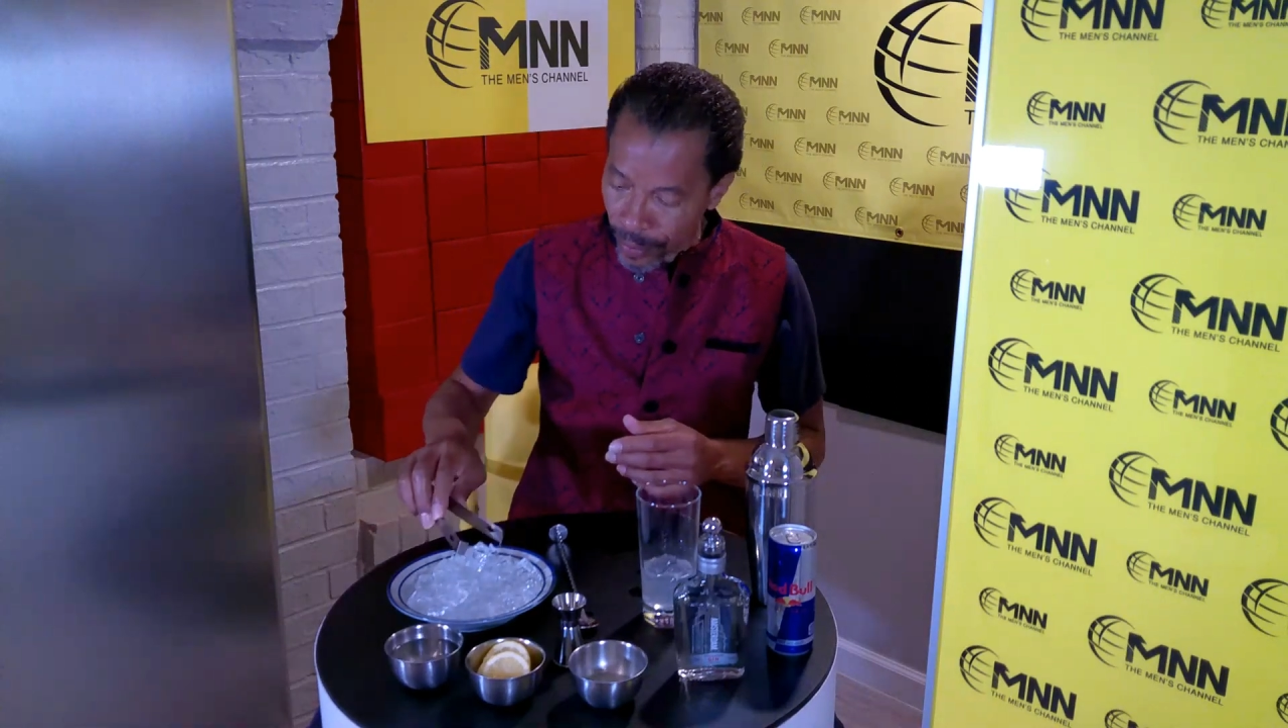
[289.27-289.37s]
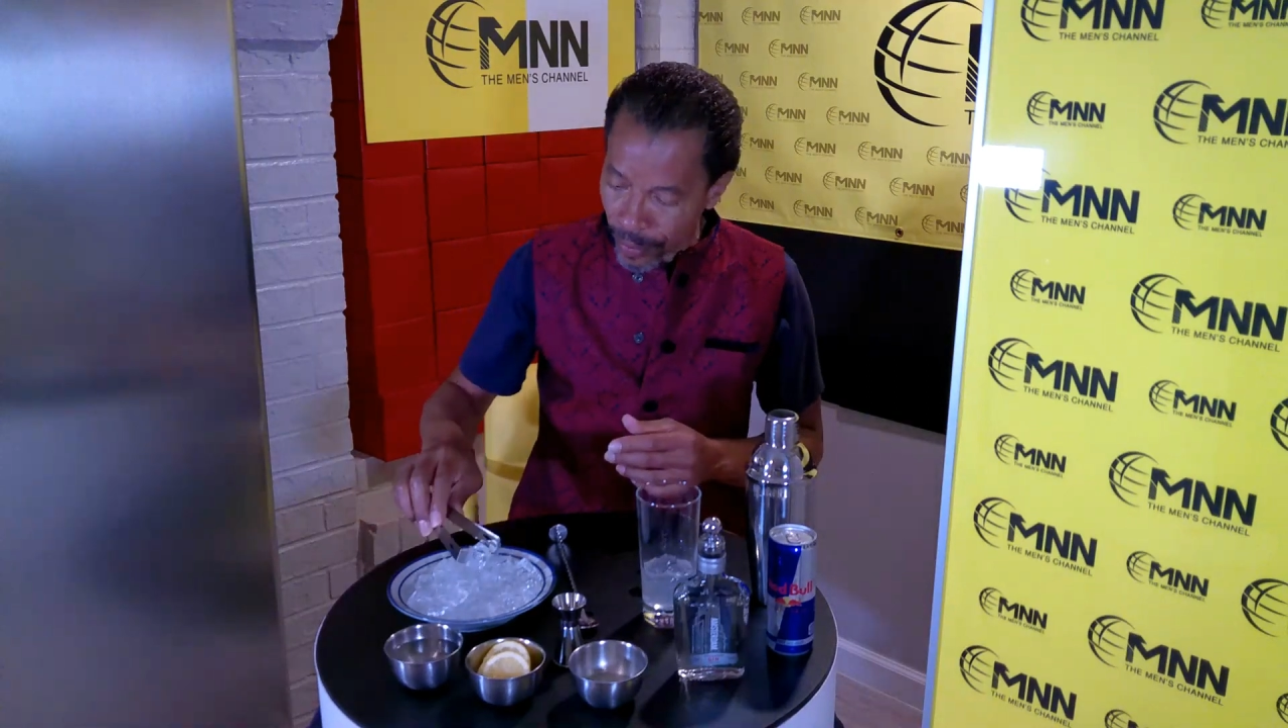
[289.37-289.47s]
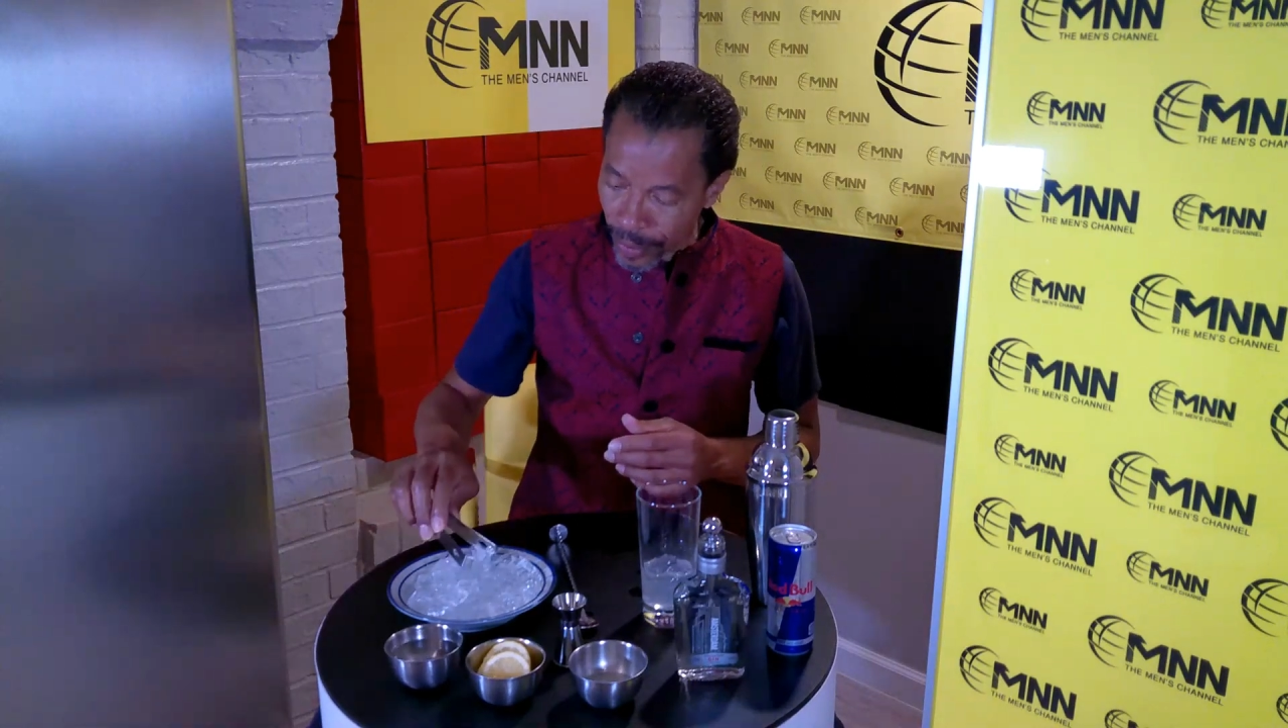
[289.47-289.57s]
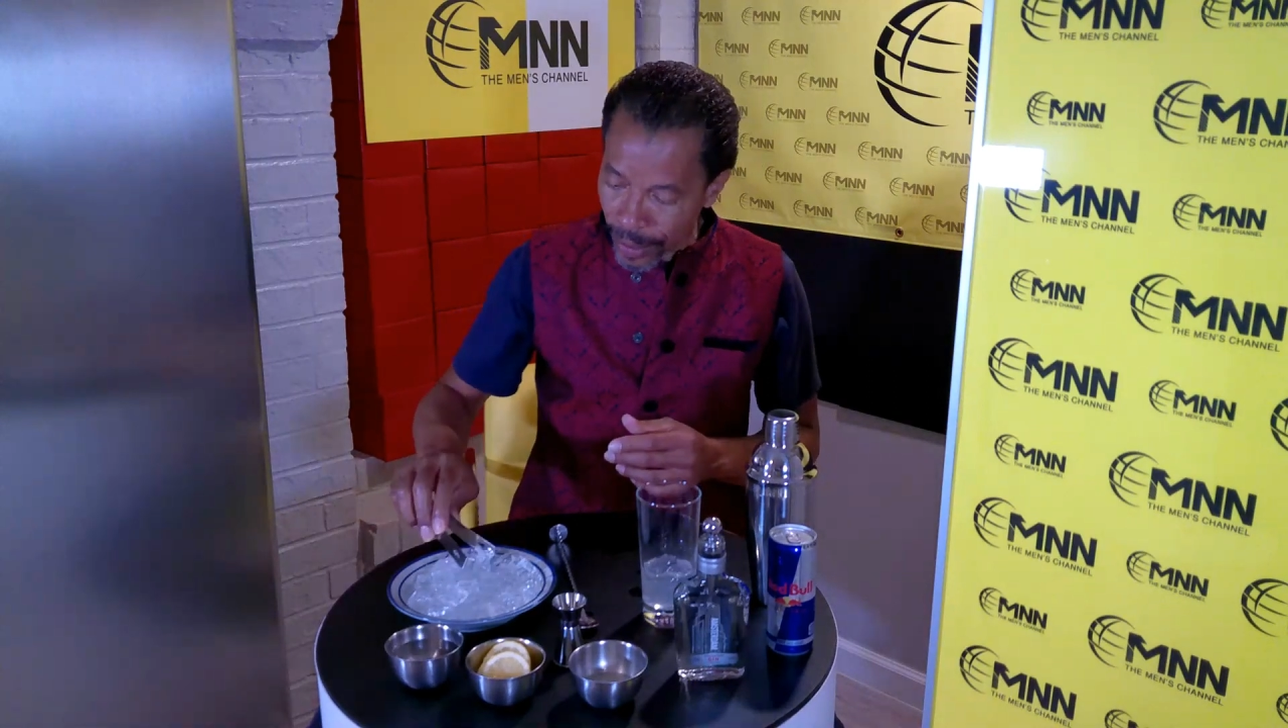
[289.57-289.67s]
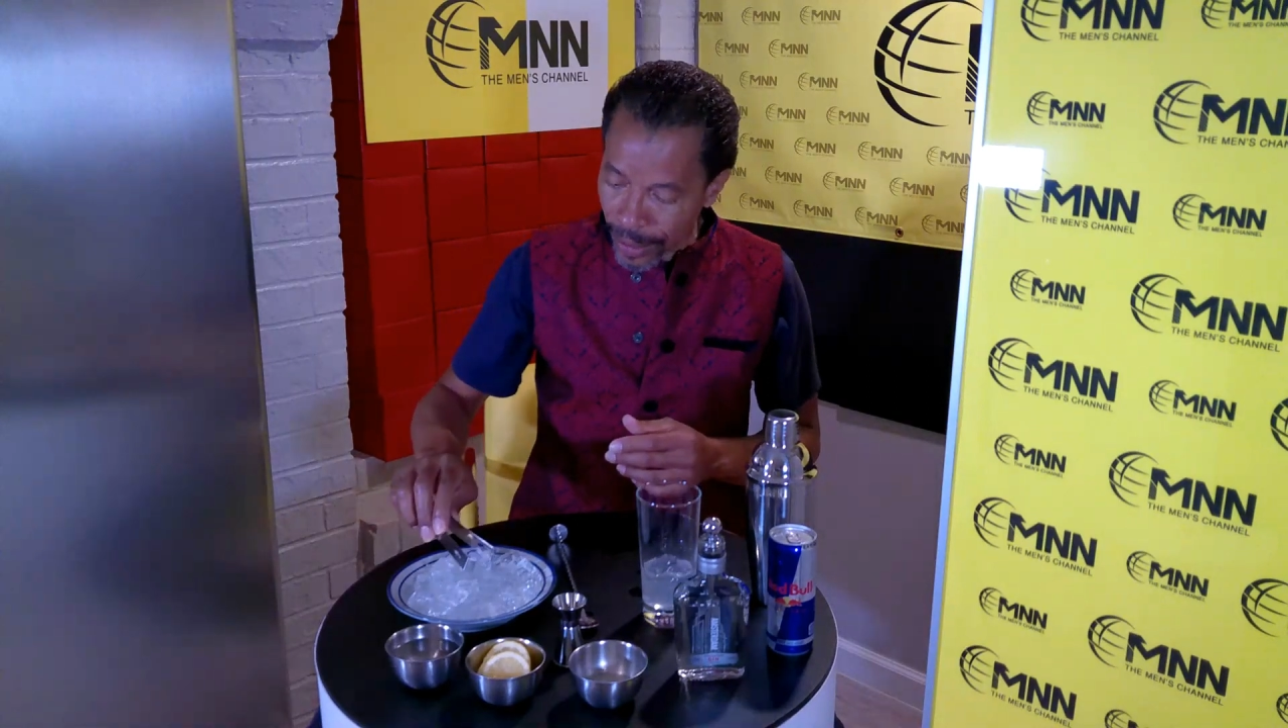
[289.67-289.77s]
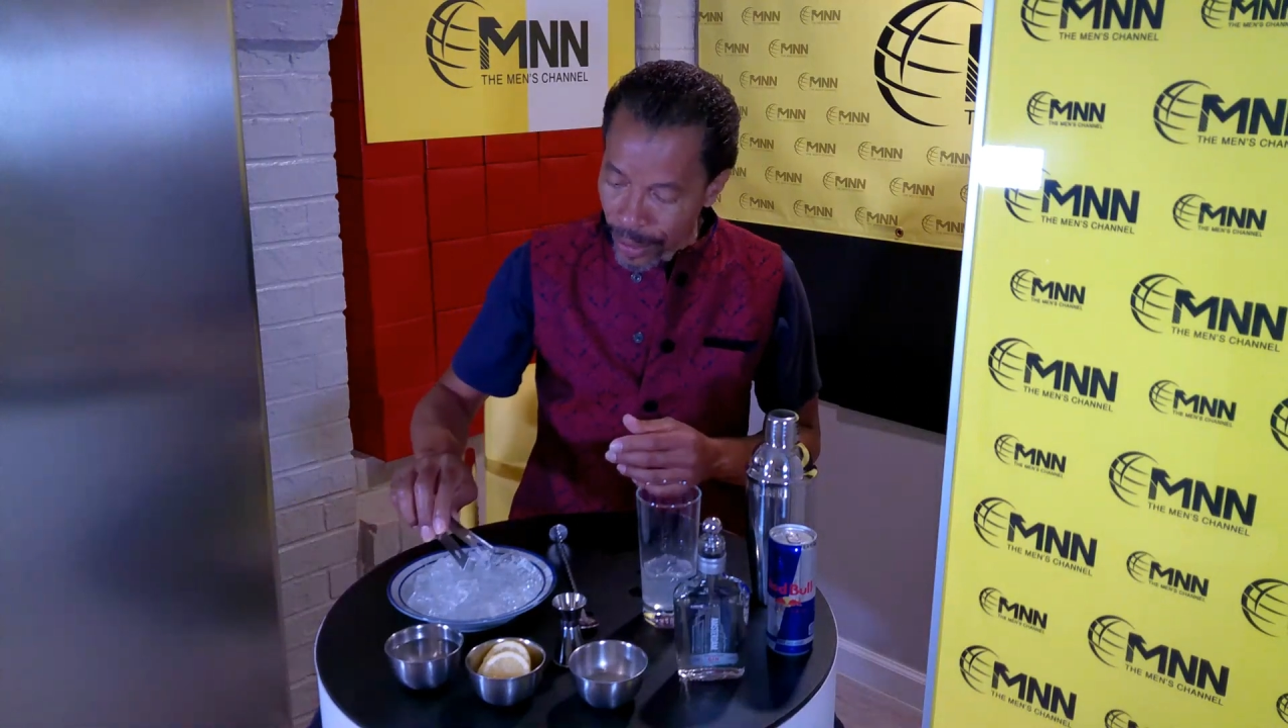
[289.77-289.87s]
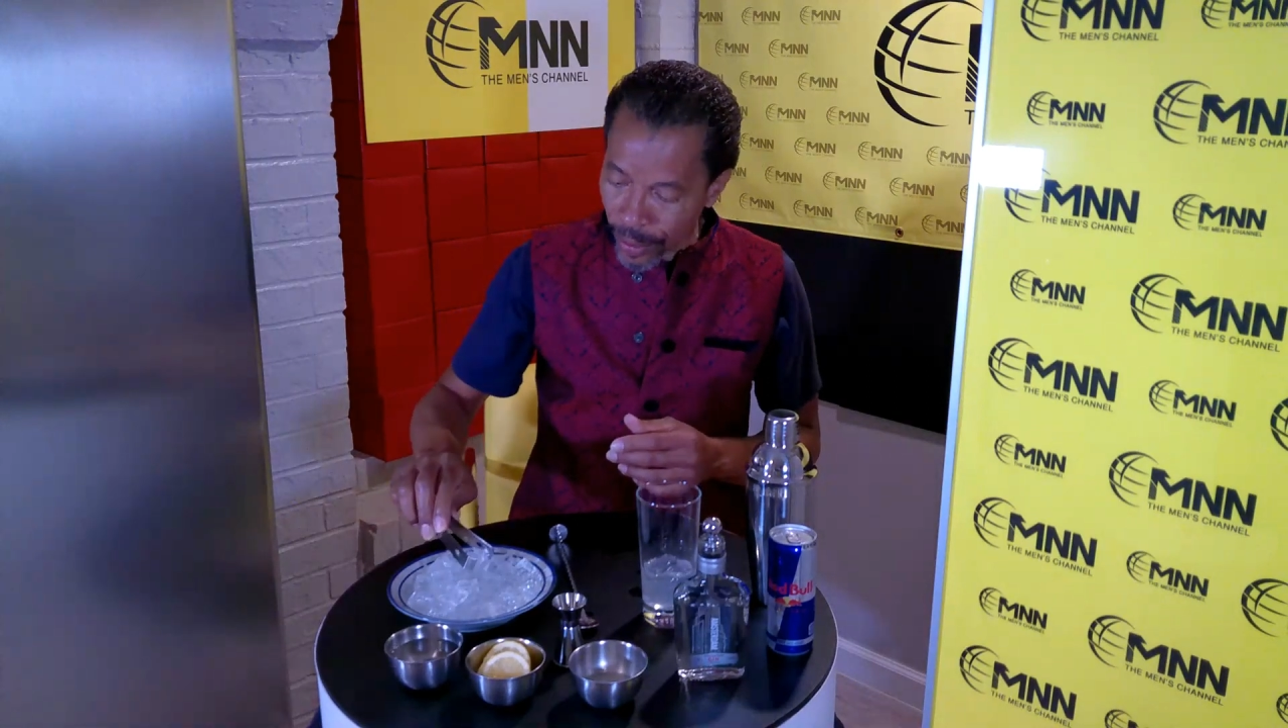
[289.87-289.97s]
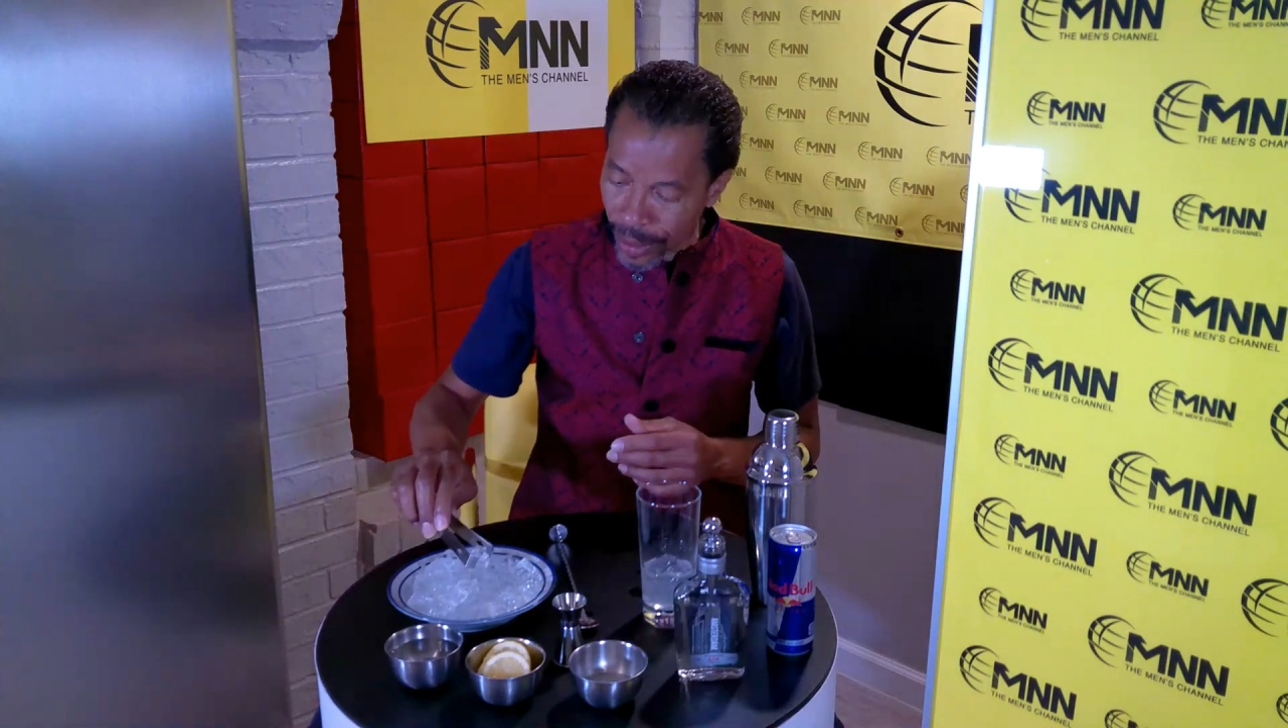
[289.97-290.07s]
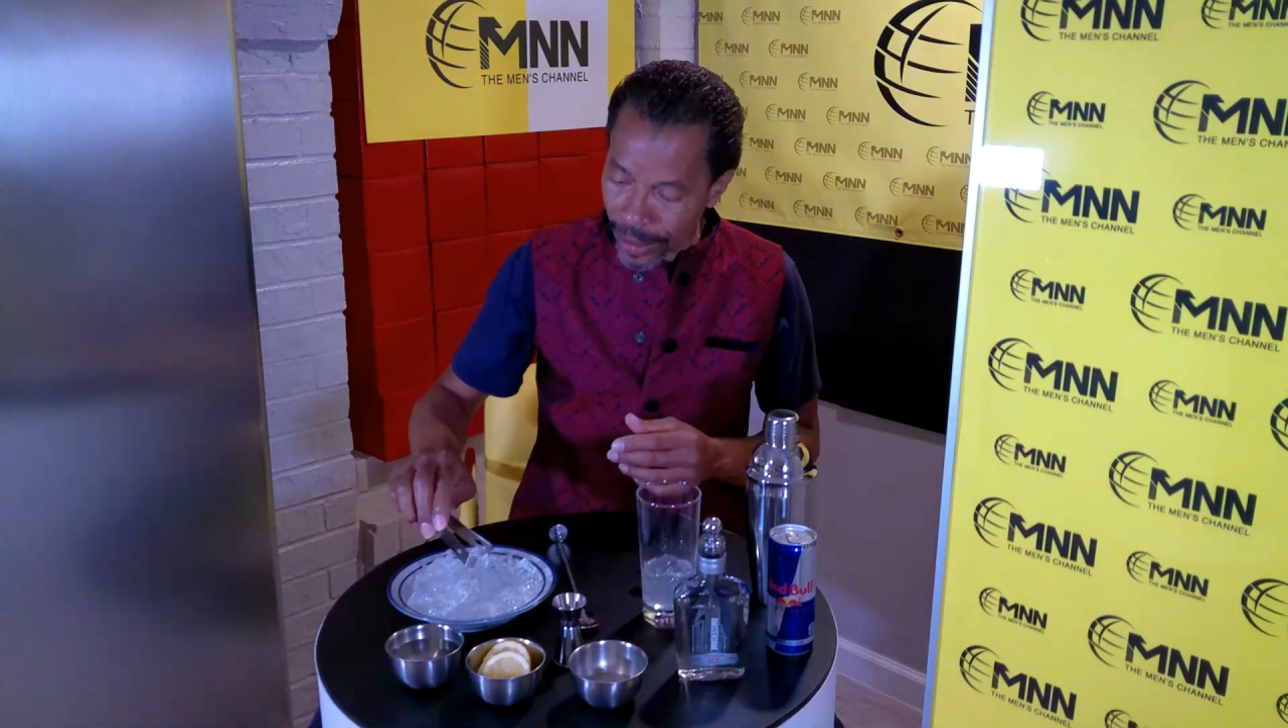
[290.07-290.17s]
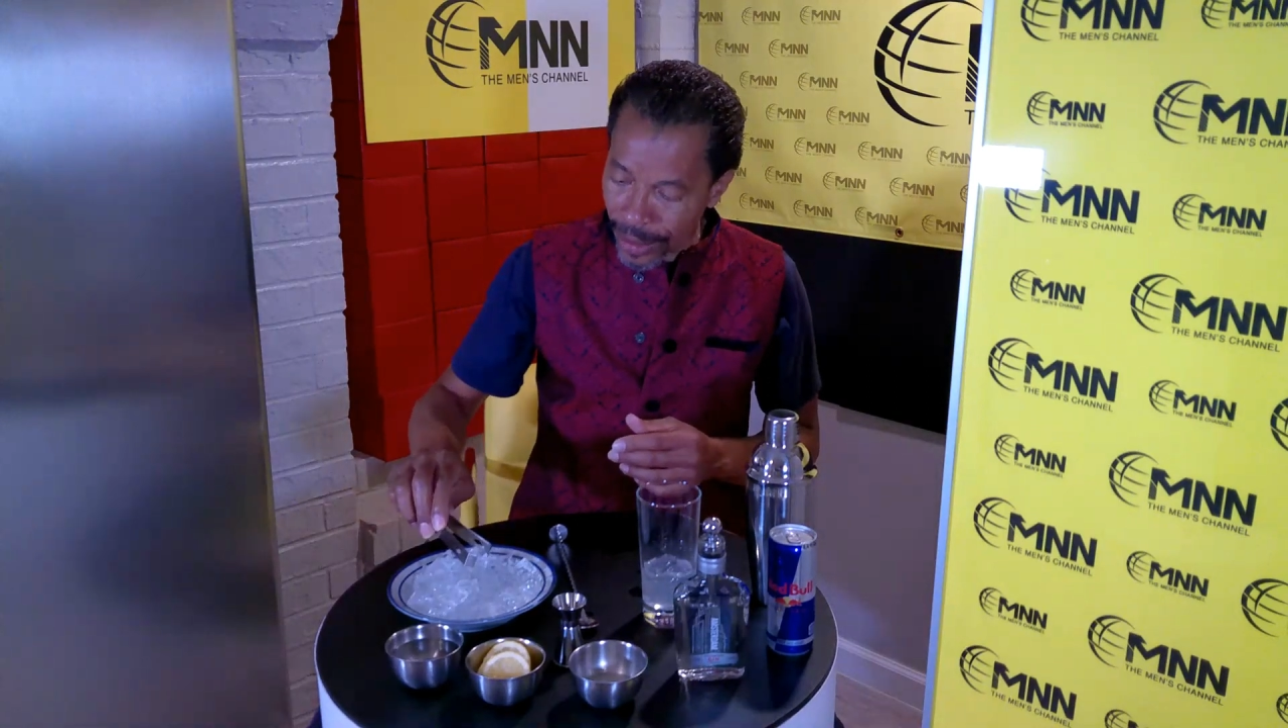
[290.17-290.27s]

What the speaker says: that drink